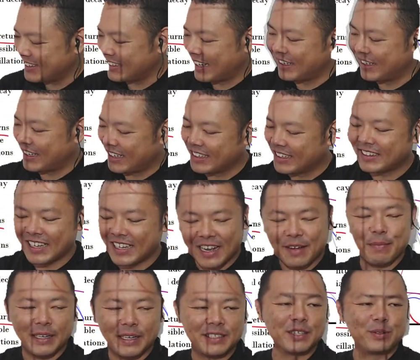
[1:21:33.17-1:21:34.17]
I think I
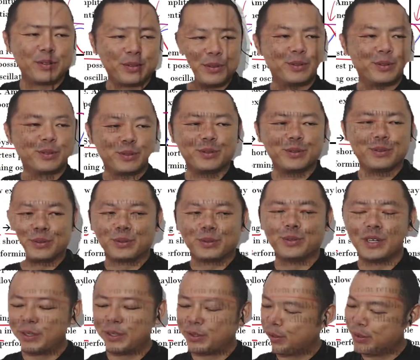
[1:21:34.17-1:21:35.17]
mentioned to her
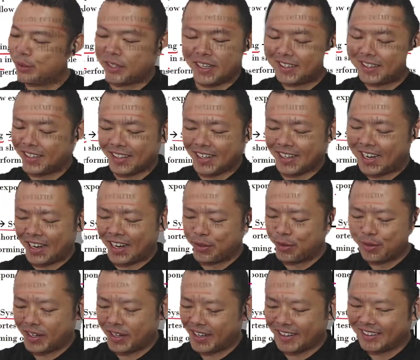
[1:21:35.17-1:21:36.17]
also that I don't
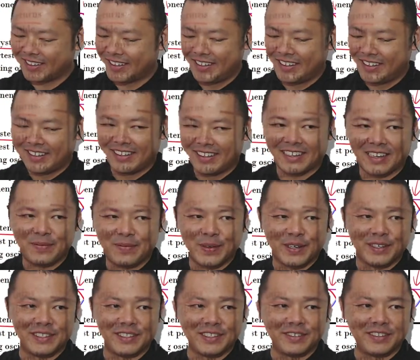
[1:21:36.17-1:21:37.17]
like chemical
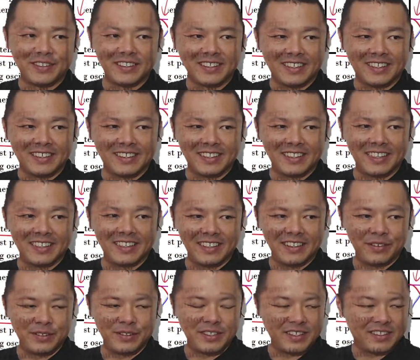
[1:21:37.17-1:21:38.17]
engineering. Like it
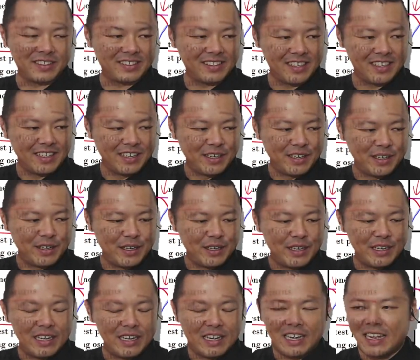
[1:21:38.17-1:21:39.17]
was just
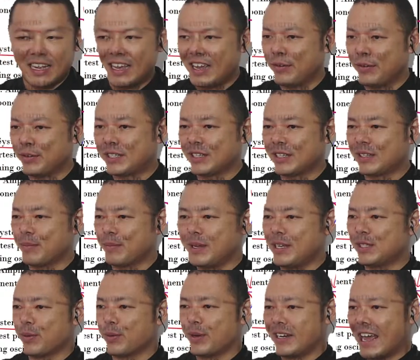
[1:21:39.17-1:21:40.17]
a
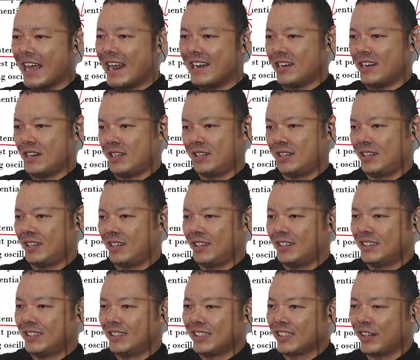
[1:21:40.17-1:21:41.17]
means to an end,
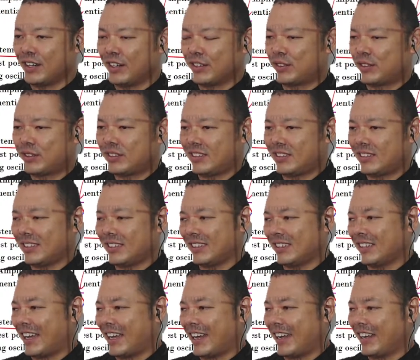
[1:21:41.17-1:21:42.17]
cause
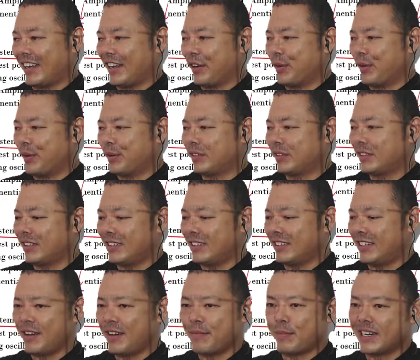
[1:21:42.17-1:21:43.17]
like
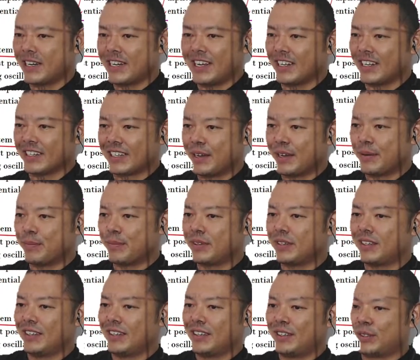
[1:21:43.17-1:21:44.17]
they have money at the time,
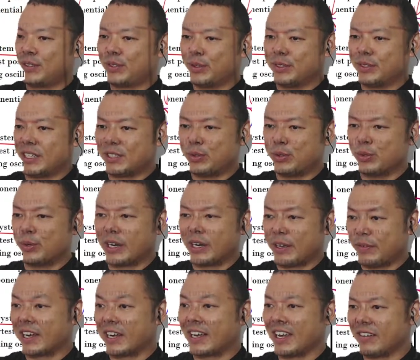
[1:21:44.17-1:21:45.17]
so just do whatever
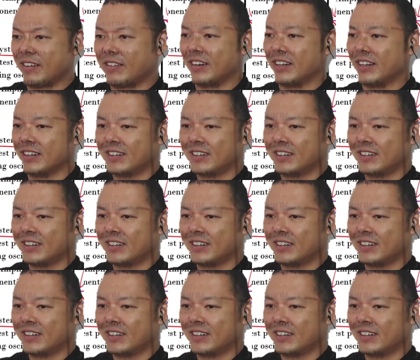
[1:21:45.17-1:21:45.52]
I can, right?